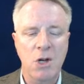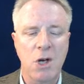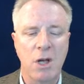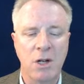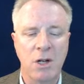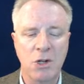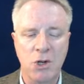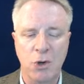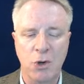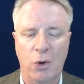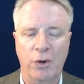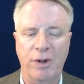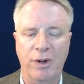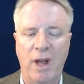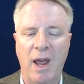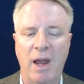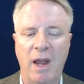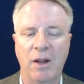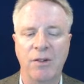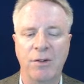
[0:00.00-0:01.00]
in
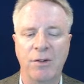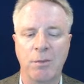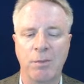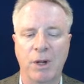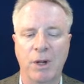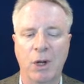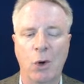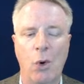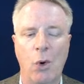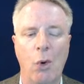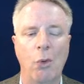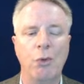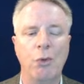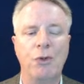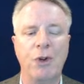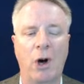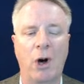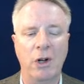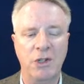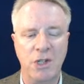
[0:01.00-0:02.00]
shorthand simply call
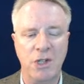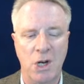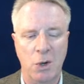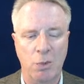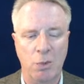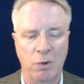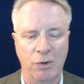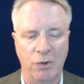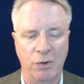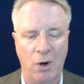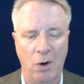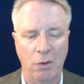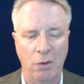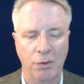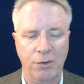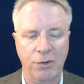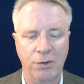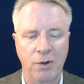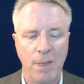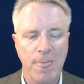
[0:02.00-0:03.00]
dodgy
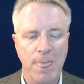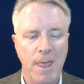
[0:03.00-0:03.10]
results.